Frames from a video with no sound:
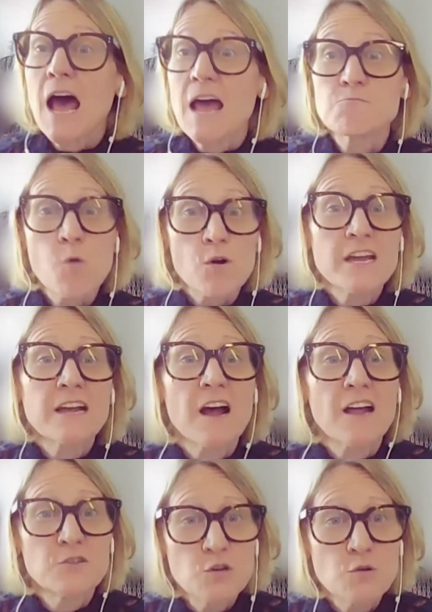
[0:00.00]
I'm working
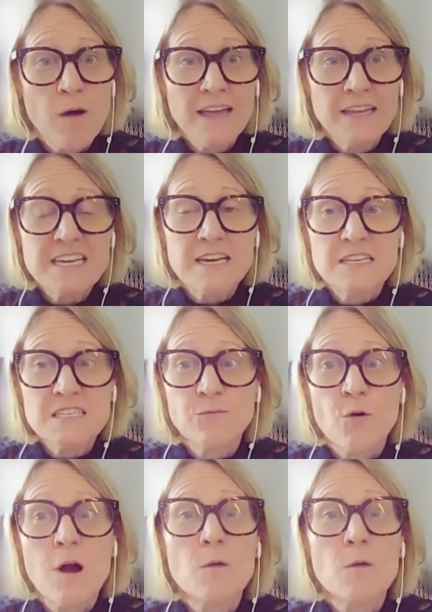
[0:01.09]
on new ideas for